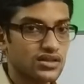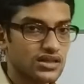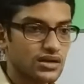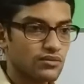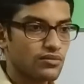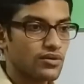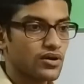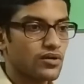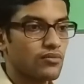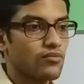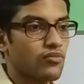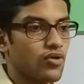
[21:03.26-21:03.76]
the
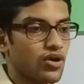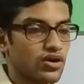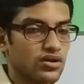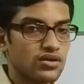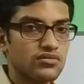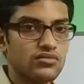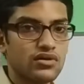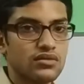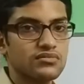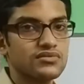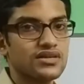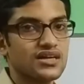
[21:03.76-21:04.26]

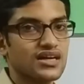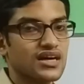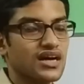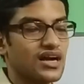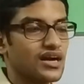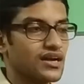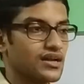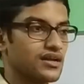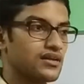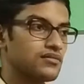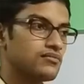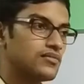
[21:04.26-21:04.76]
bottom of the
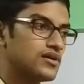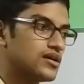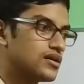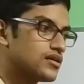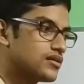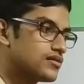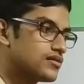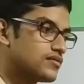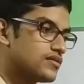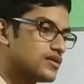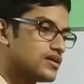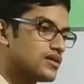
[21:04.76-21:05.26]
kernel,
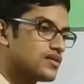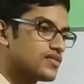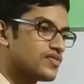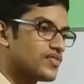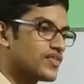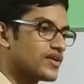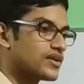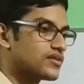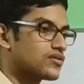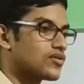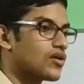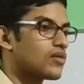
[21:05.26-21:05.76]
but
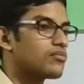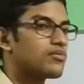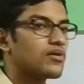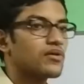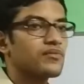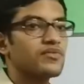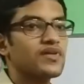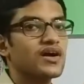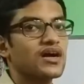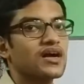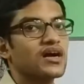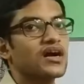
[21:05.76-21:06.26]
the top of
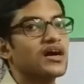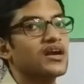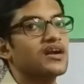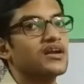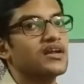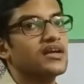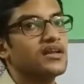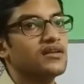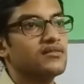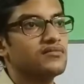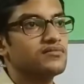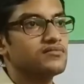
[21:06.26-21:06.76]
the
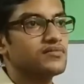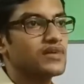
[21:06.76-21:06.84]
kernel.